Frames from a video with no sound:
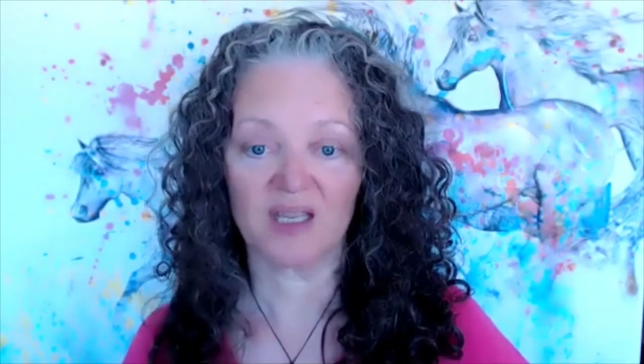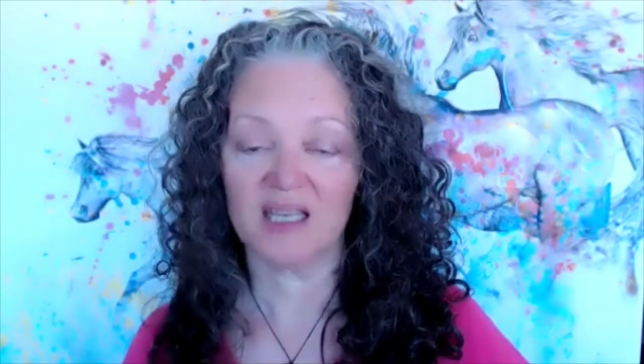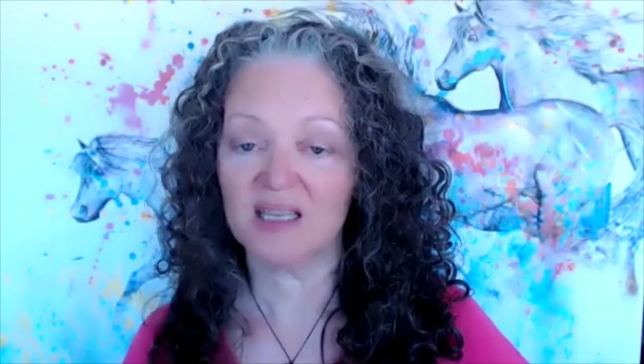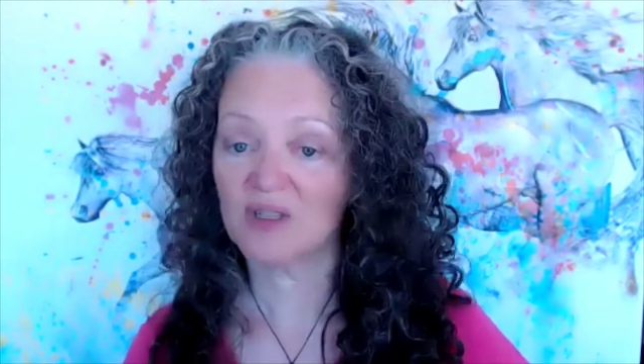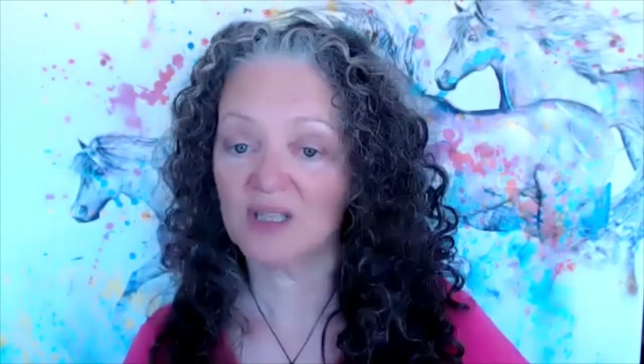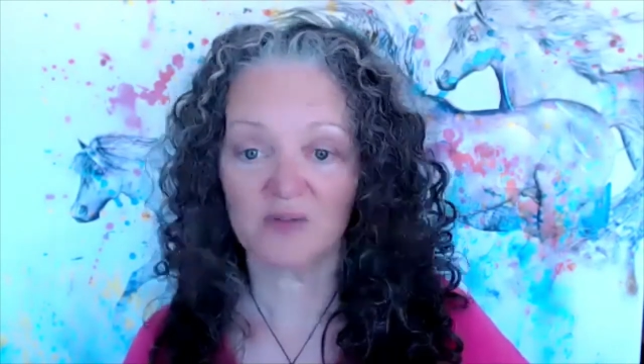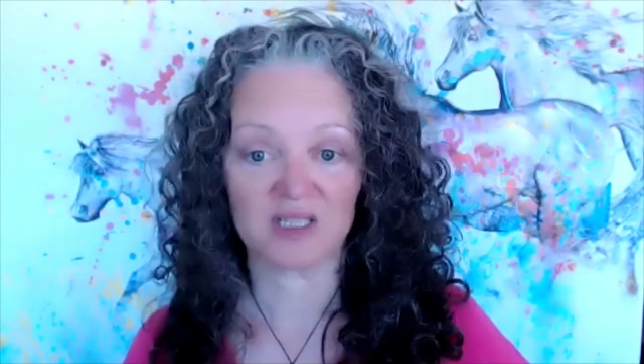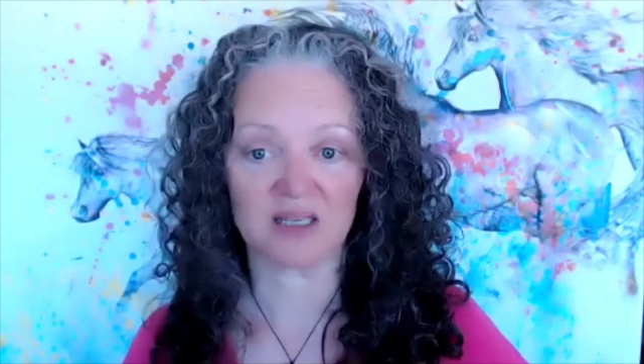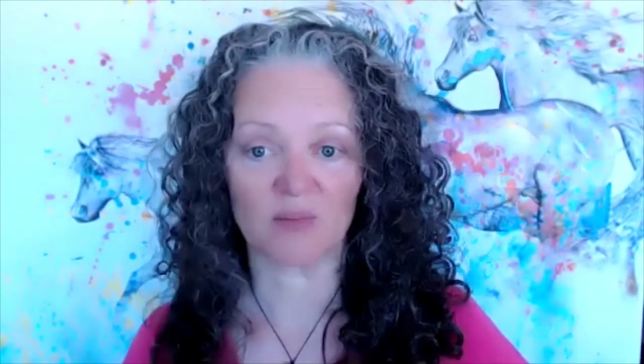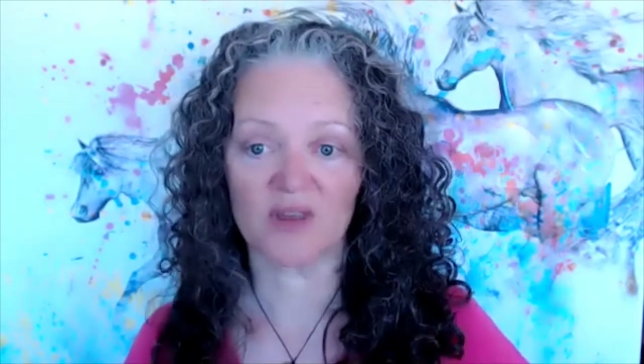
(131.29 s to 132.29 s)
even if
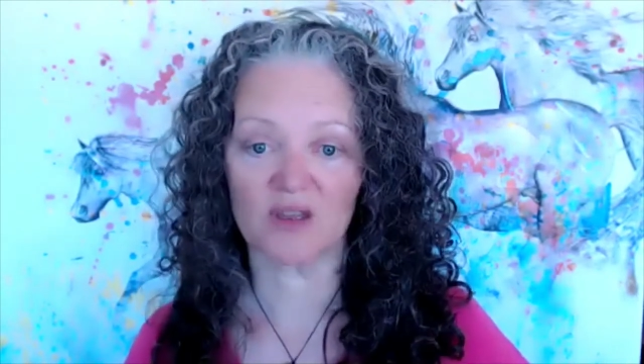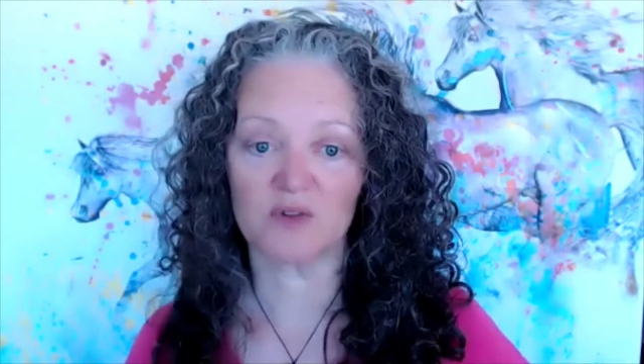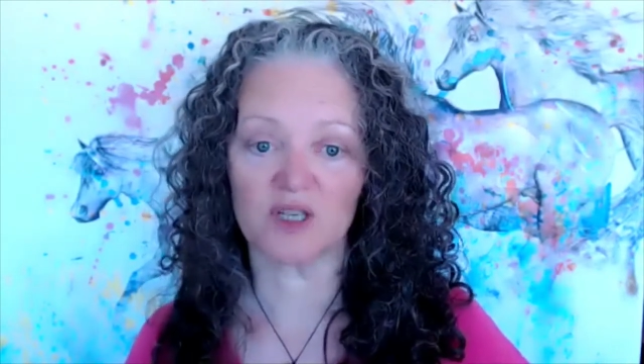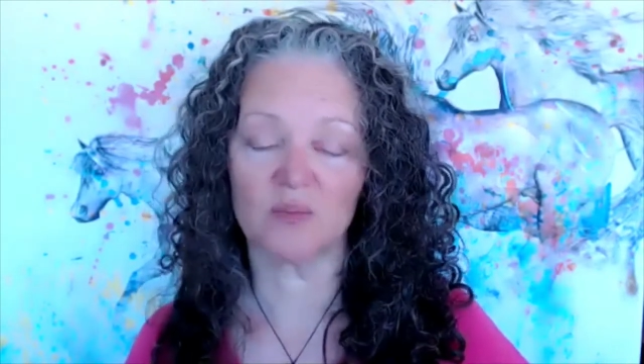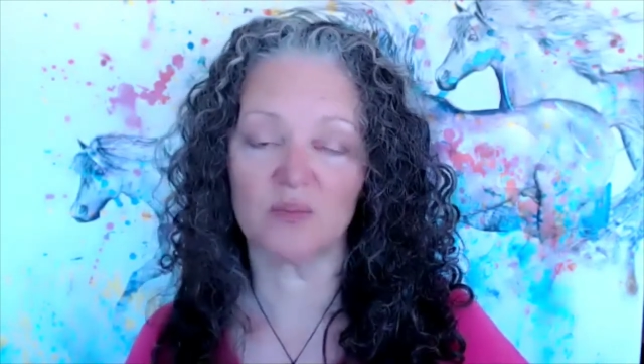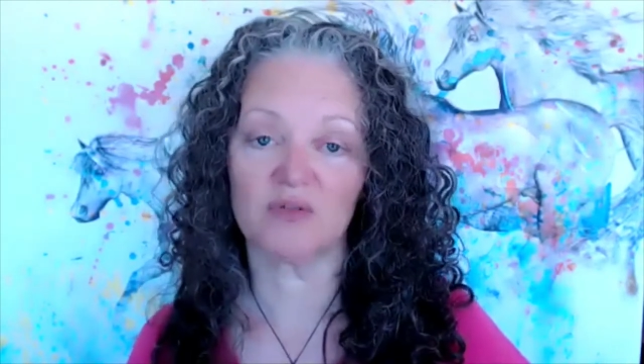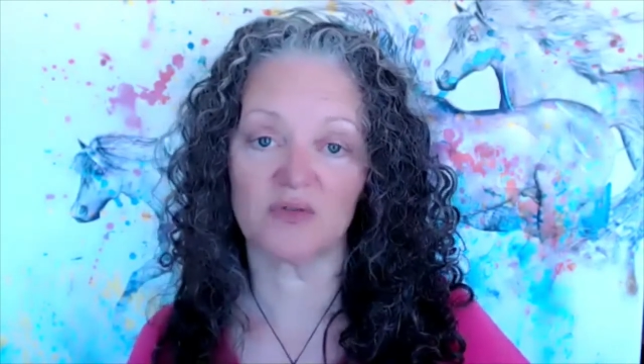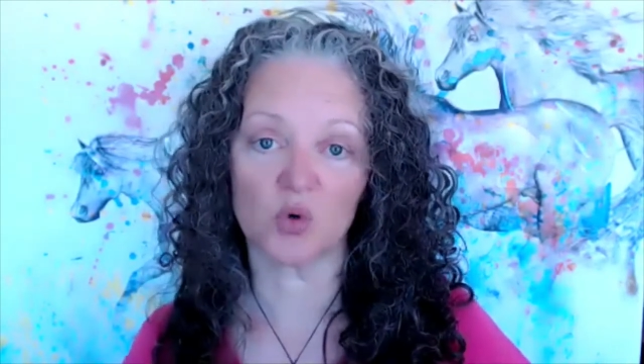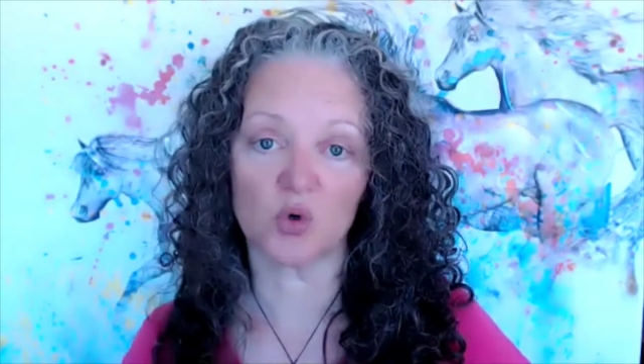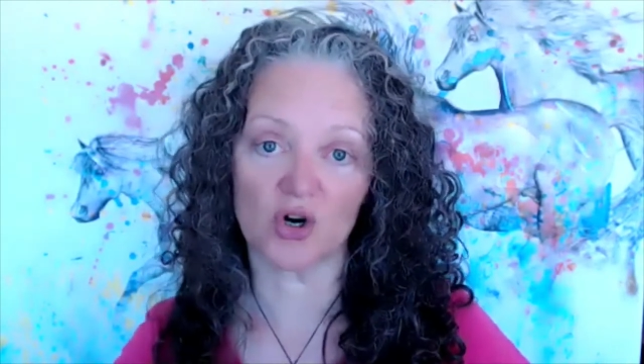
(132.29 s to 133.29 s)
it's something you've done
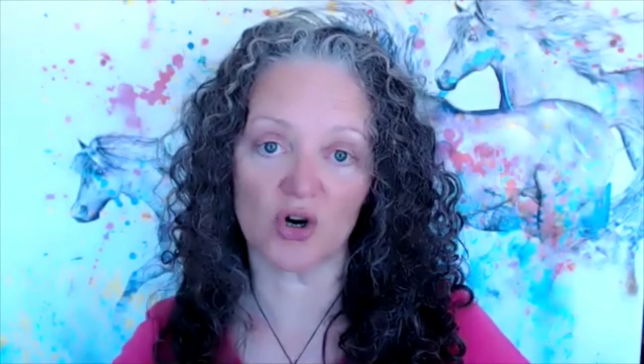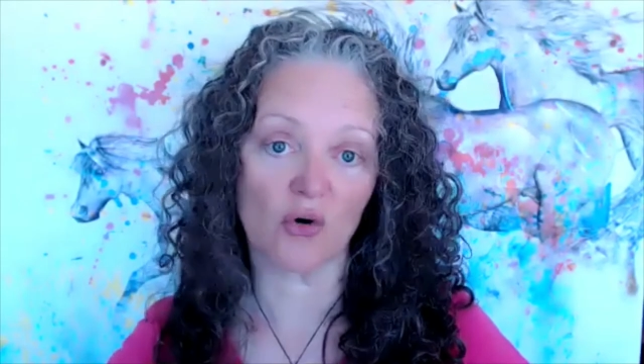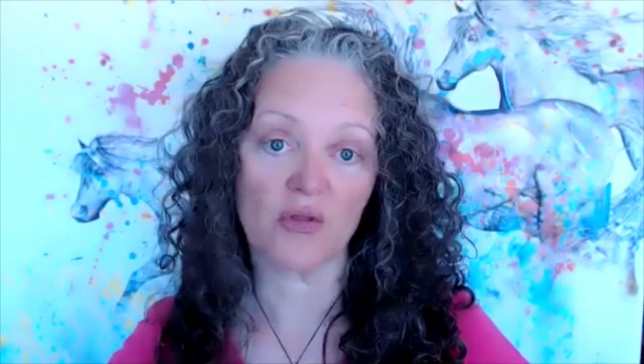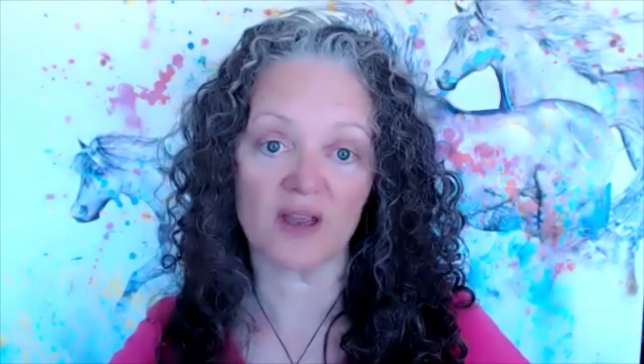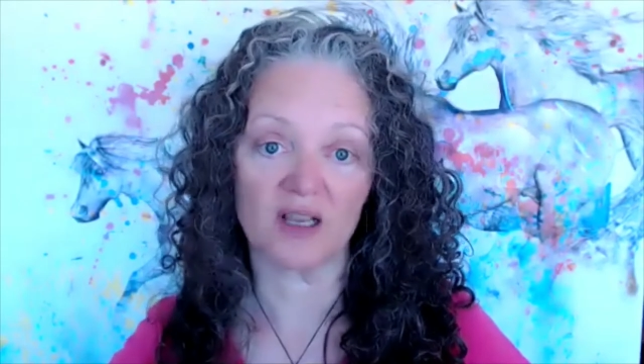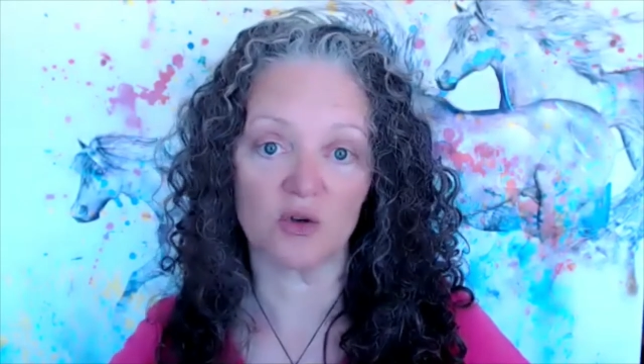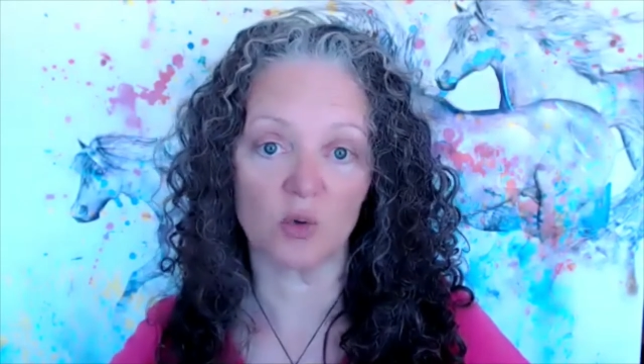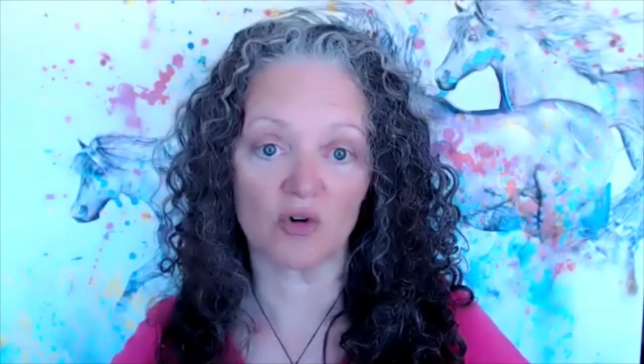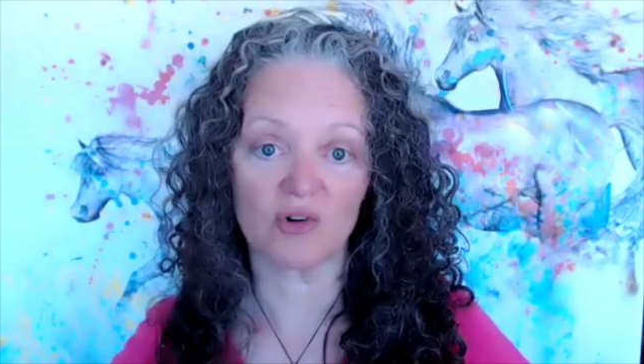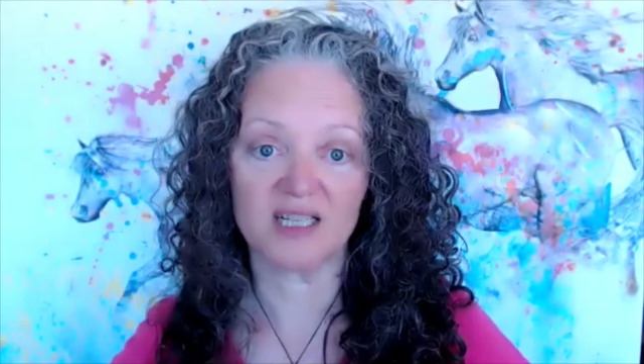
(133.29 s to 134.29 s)
before or think you
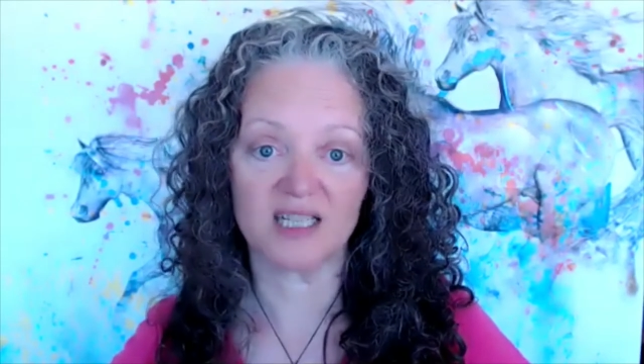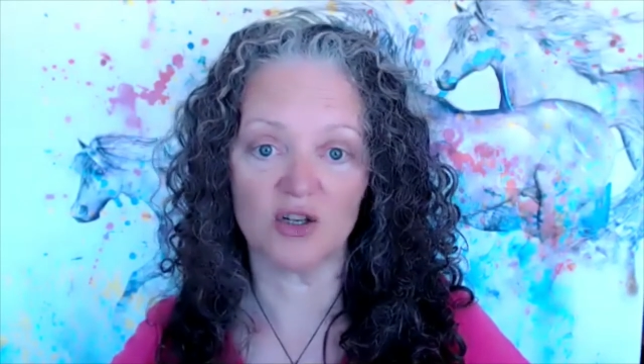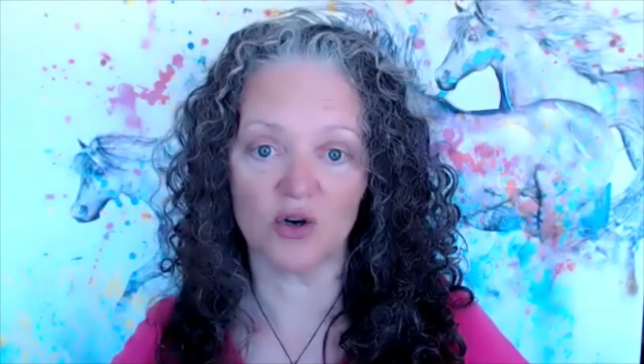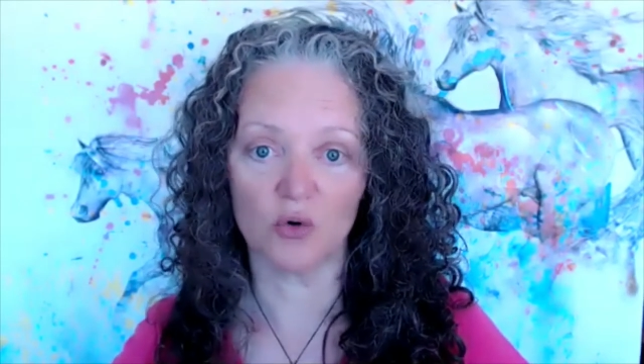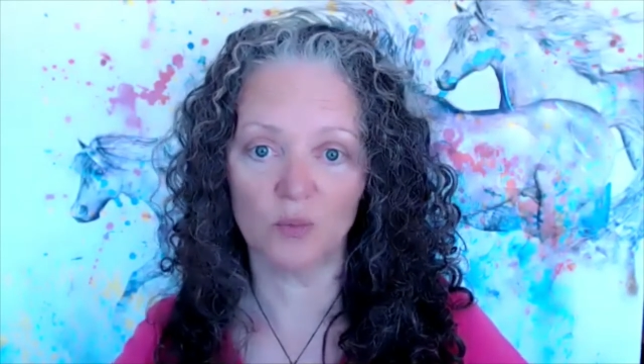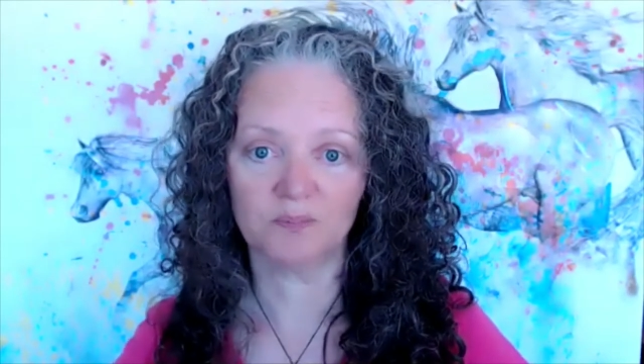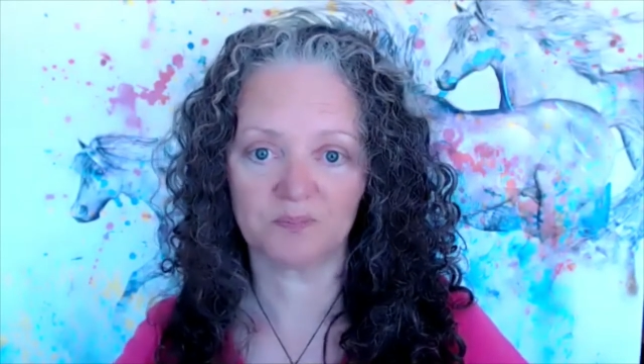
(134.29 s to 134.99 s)
already know.